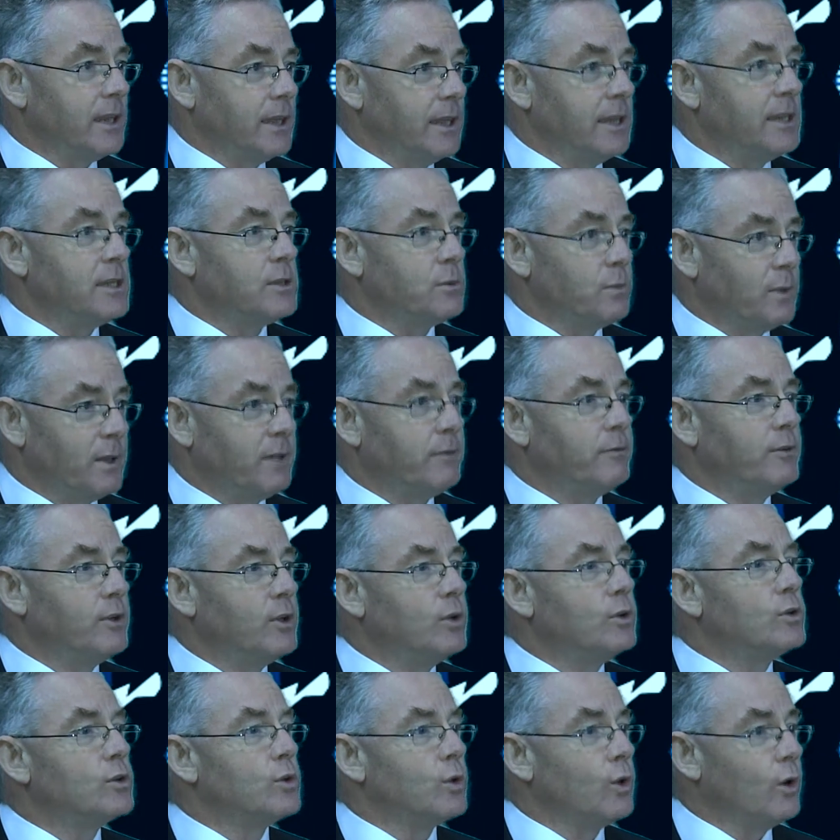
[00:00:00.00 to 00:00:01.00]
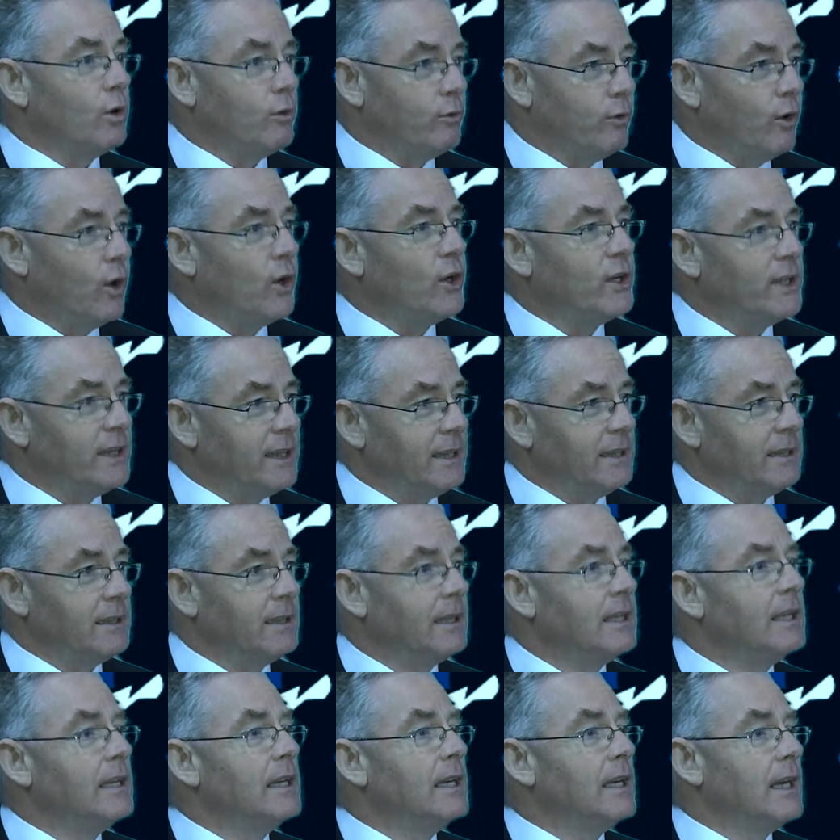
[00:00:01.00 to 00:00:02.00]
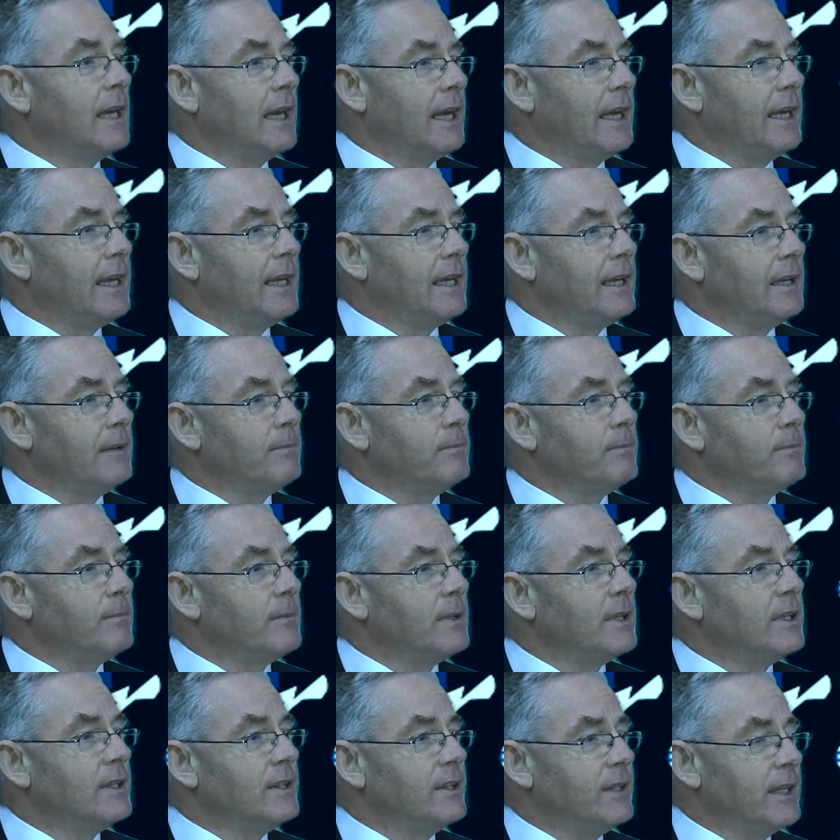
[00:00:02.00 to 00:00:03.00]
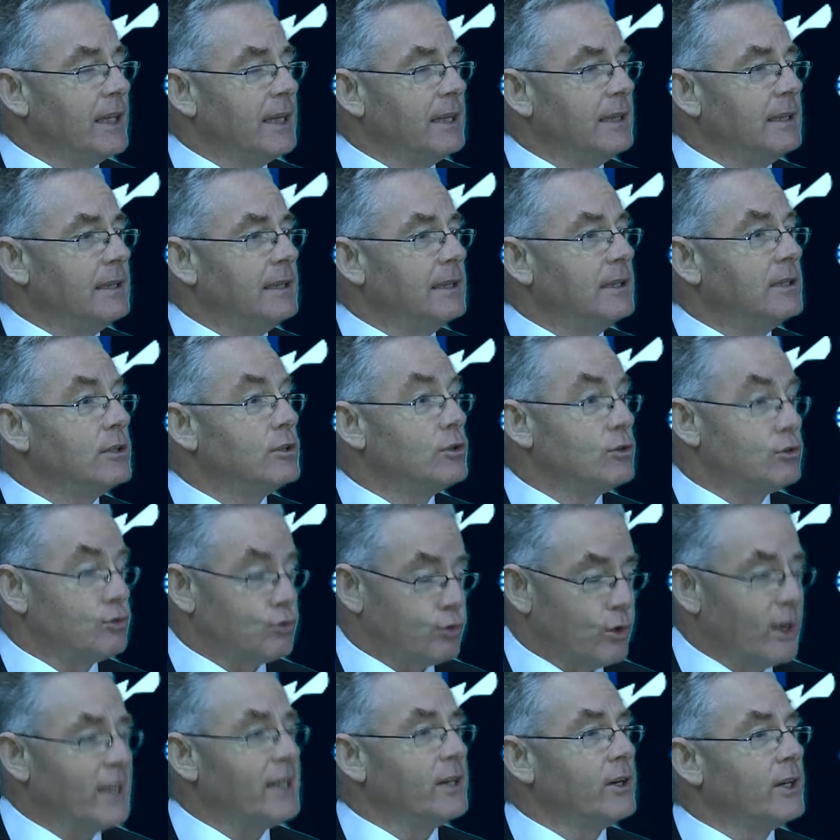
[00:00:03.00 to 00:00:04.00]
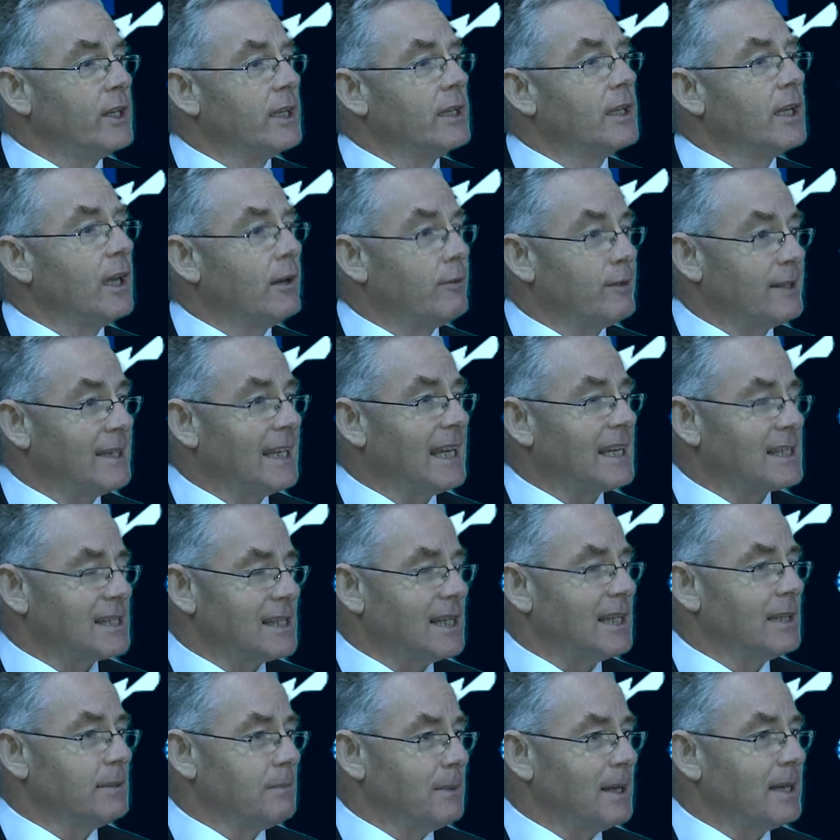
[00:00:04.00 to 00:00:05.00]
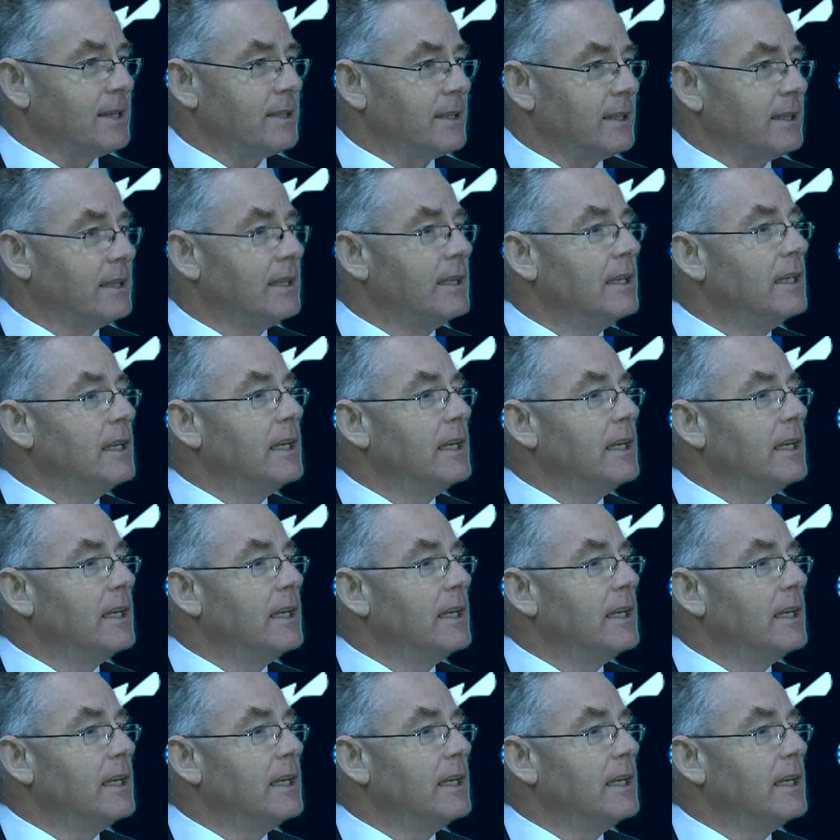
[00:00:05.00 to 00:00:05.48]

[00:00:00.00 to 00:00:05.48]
is with a view to avoiding the triggering of a tax liability.